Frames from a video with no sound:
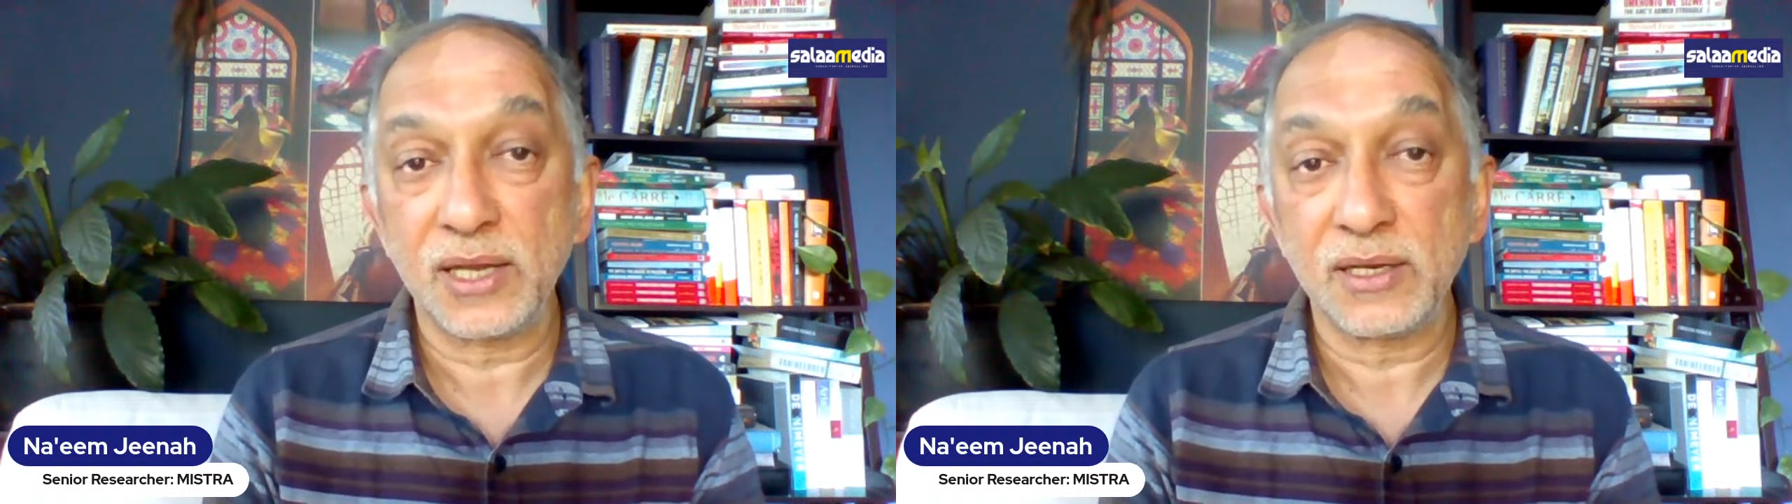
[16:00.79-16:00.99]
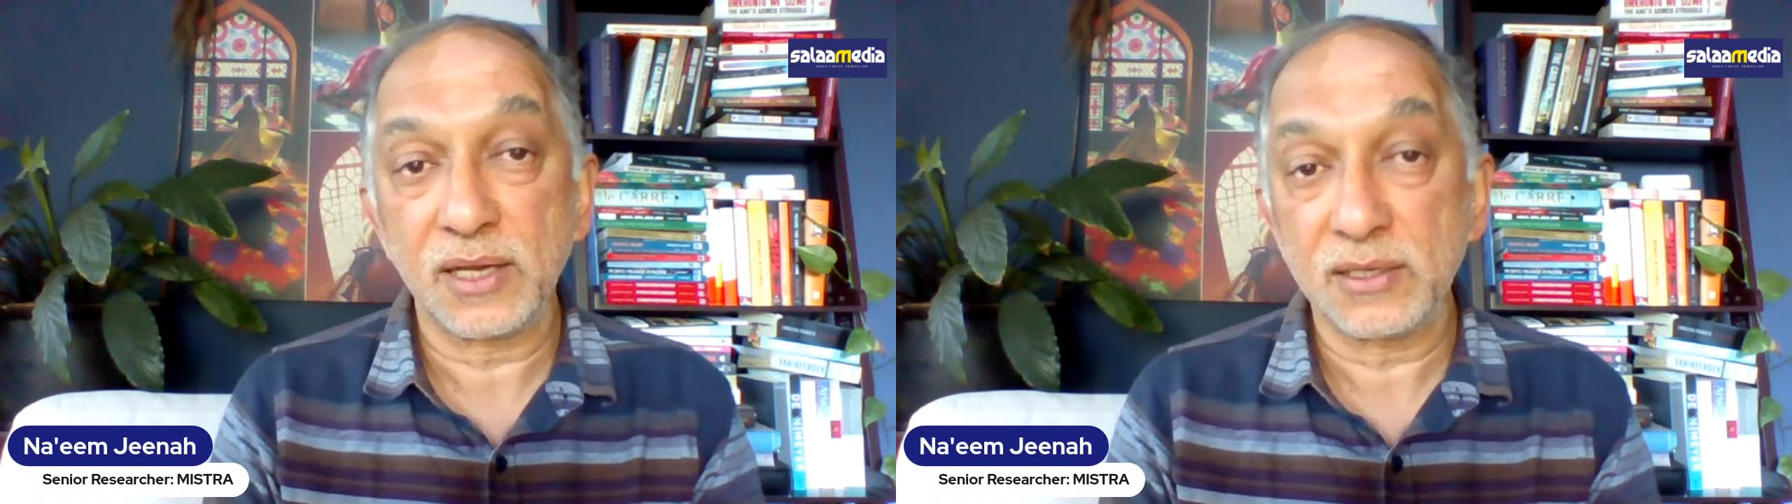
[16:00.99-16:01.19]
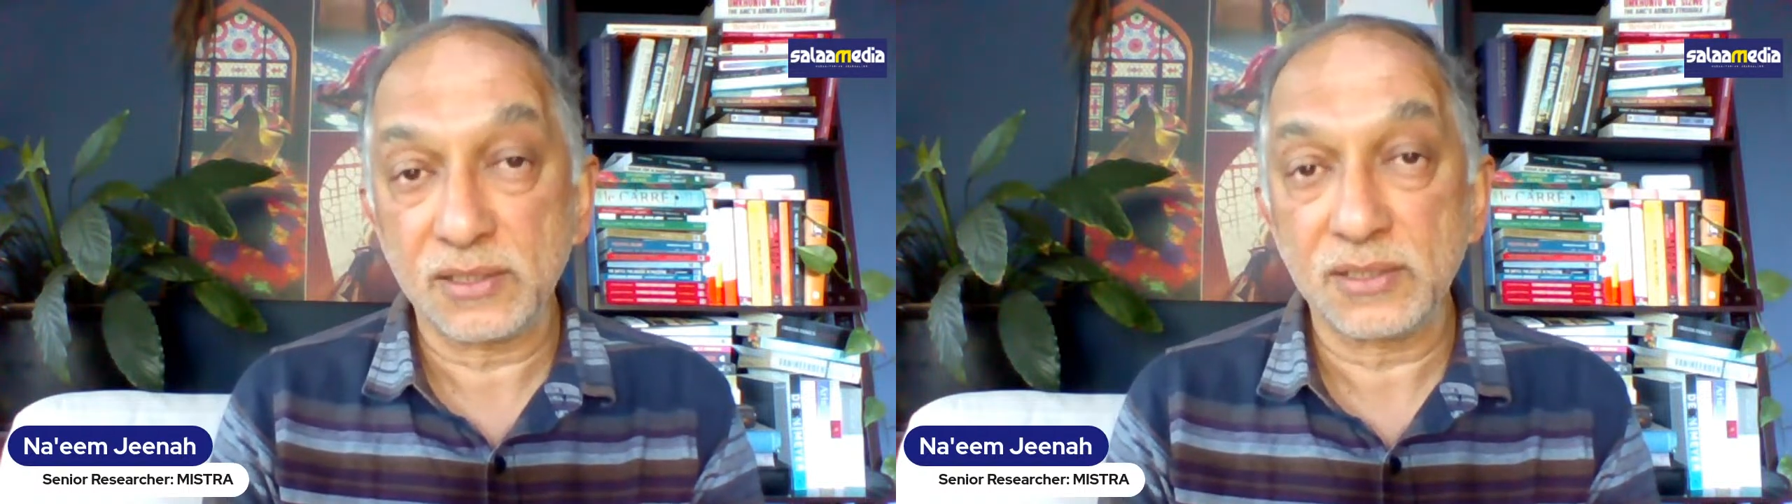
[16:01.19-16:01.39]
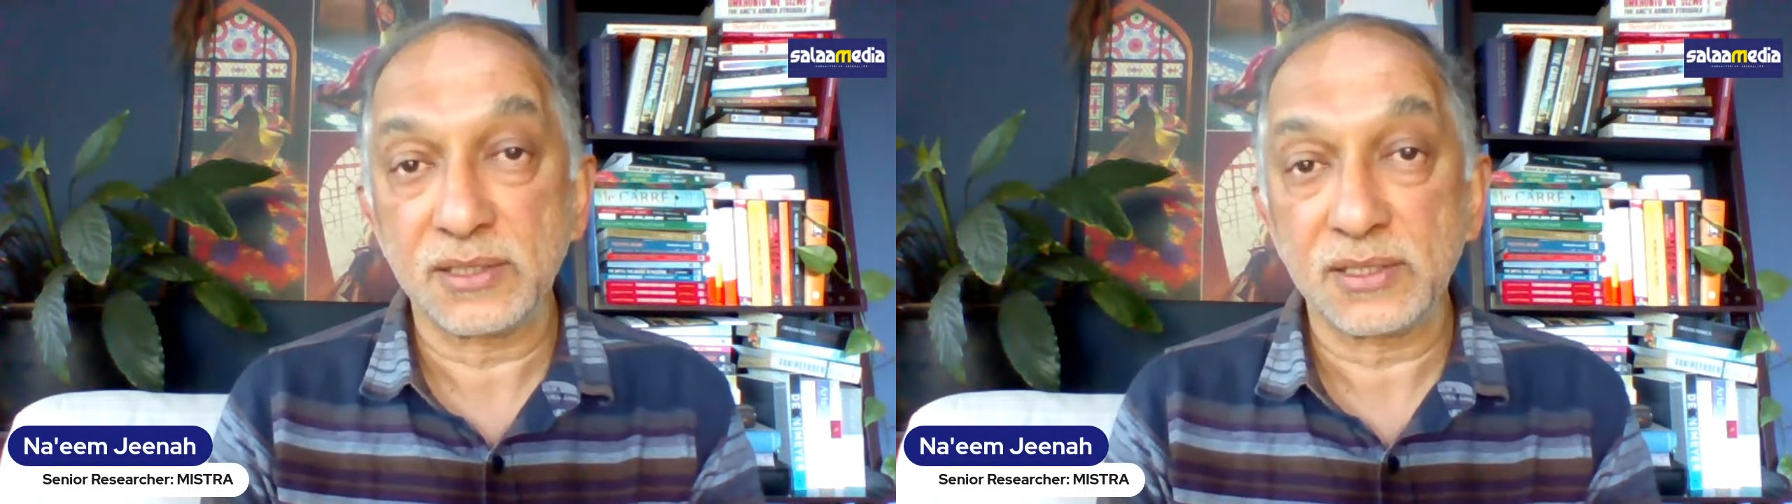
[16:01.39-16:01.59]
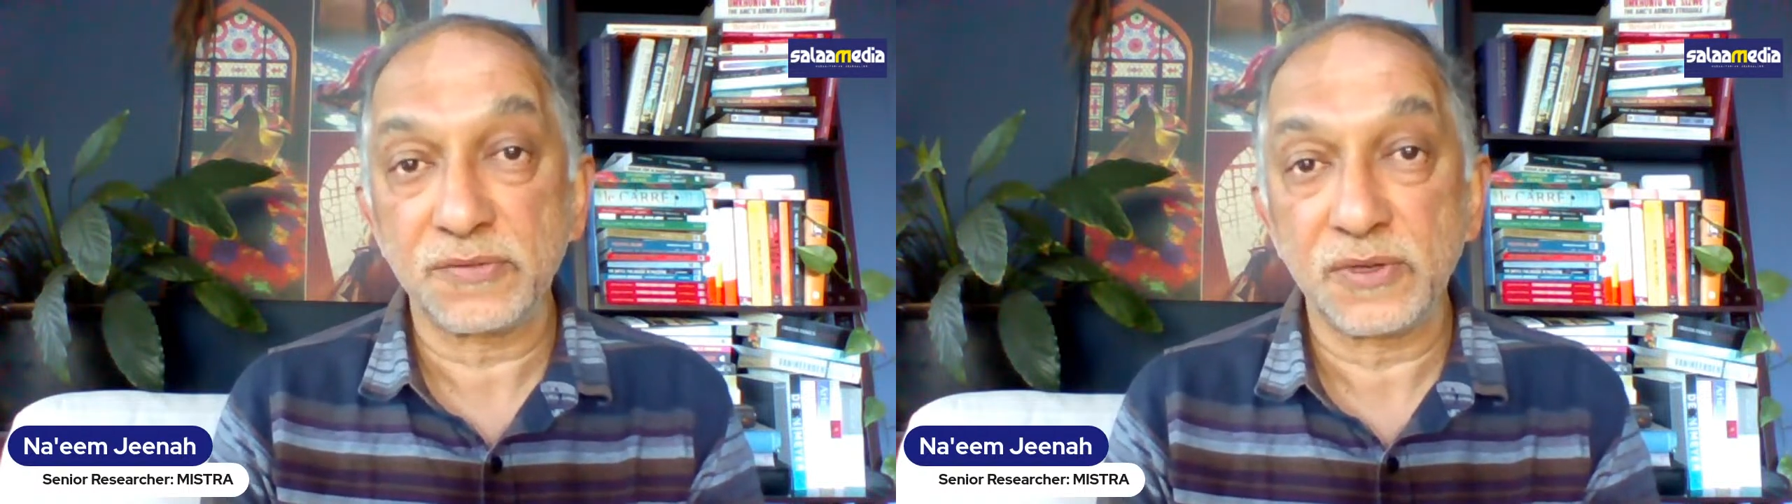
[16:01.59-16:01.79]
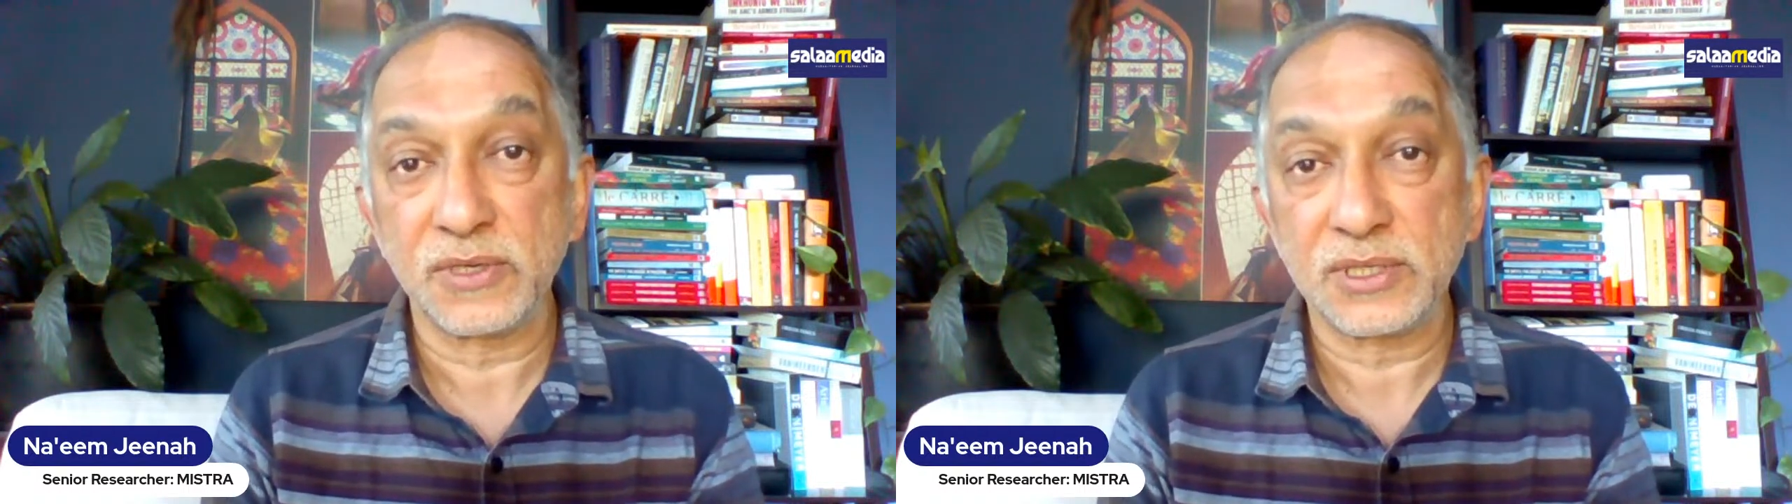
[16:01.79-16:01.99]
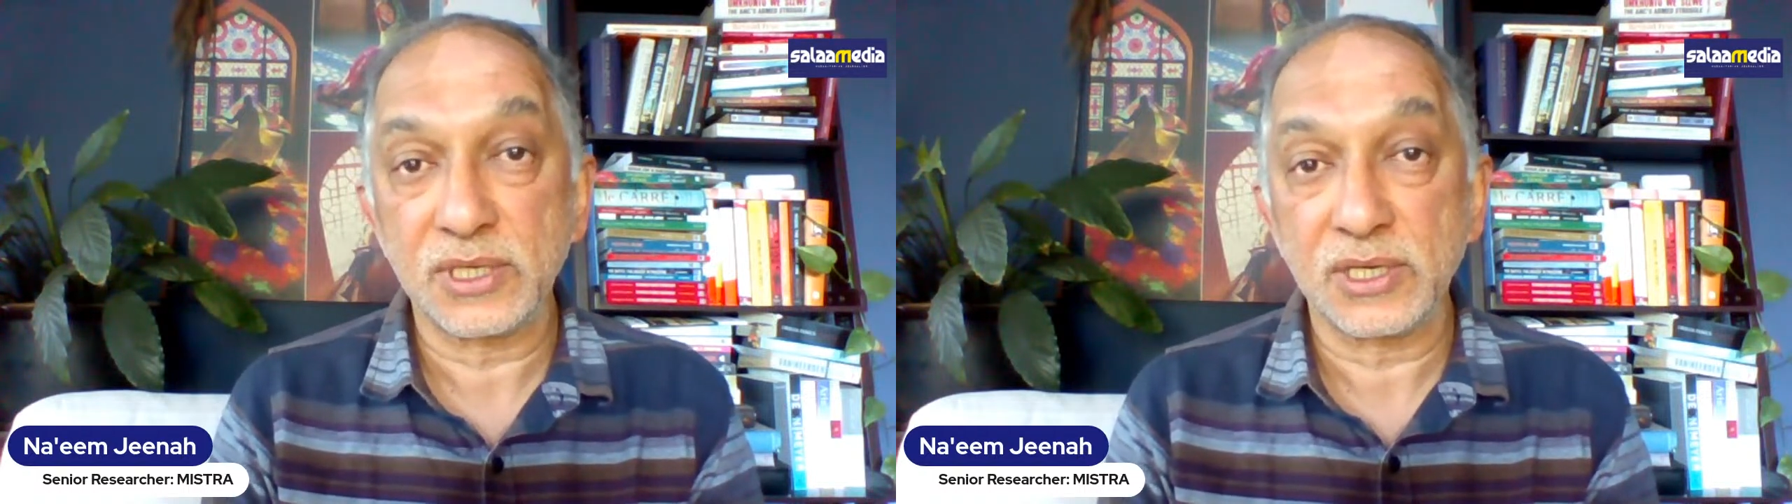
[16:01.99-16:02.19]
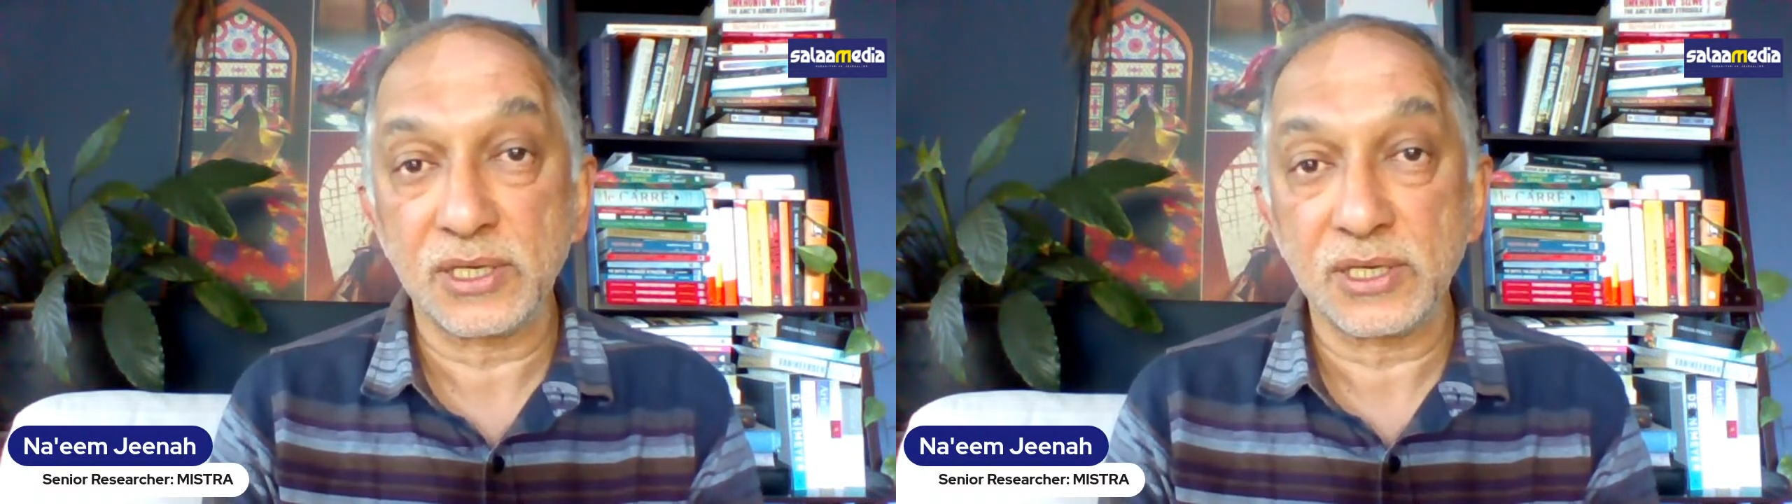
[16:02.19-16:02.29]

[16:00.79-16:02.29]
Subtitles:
and it is a different